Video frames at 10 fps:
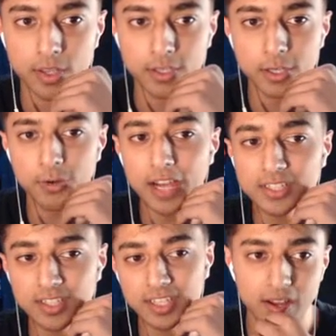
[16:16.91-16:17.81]

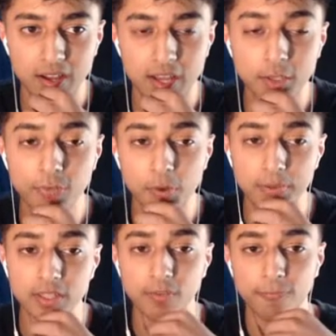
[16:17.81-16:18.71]
Congratulations! Uh, you
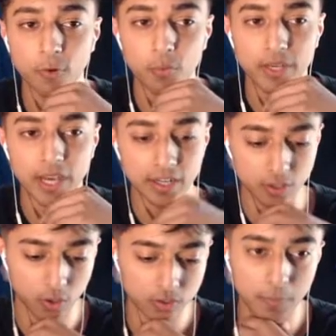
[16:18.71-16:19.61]
complete the full week and
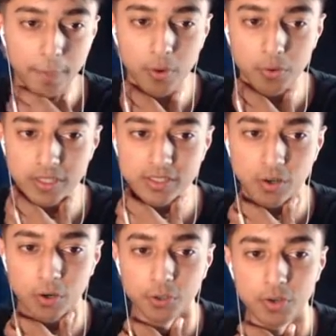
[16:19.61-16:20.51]
unlock the bonus
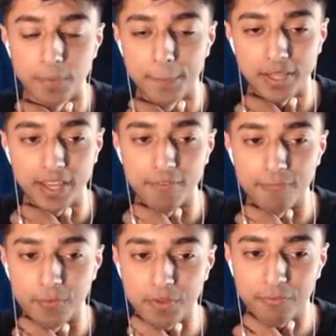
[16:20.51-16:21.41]
song. You can play it
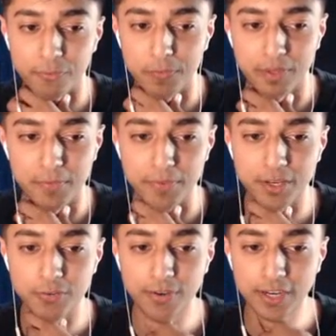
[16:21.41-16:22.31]
from the free play menu.
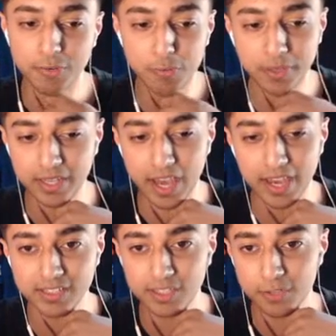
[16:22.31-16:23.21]
Thank you for playing
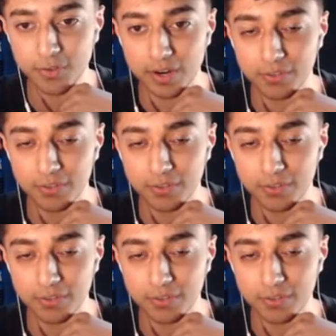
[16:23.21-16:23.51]
Hex year-round.